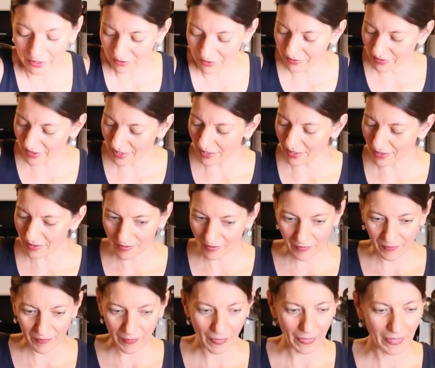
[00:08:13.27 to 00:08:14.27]
use it.
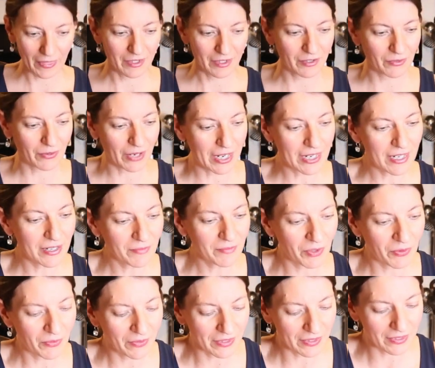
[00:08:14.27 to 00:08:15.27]
So I am
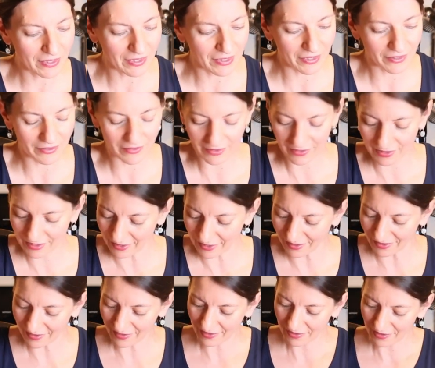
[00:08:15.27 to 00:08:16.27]
going to use
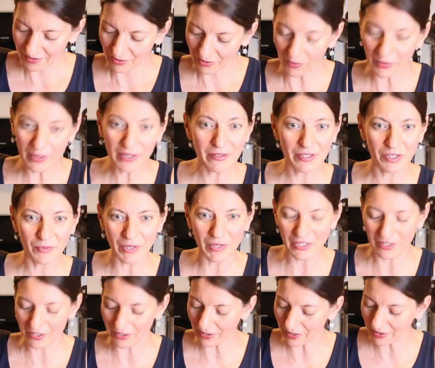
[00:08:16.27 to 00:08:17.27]
the oil
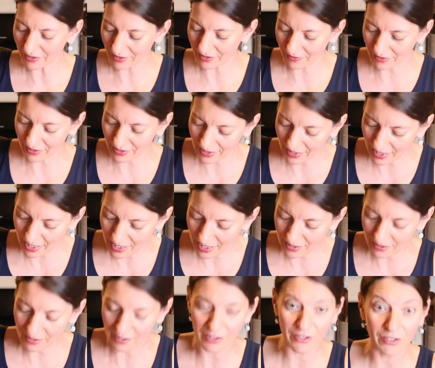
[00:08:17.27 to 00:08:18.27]
spritzer. So this guy
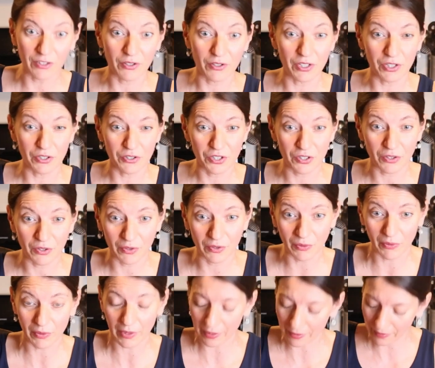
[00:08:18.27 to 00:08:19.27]
you can use your own
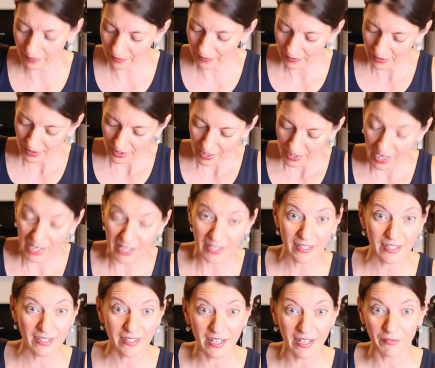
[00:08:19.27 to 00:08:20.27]
oil, and it
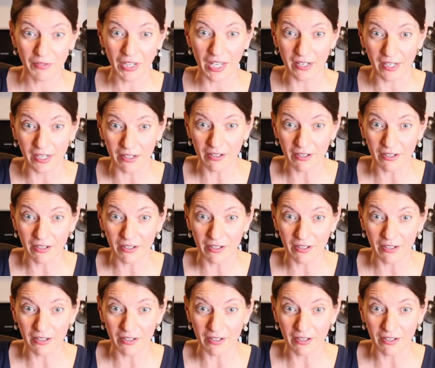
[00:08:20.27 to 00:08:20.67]
doesn't have that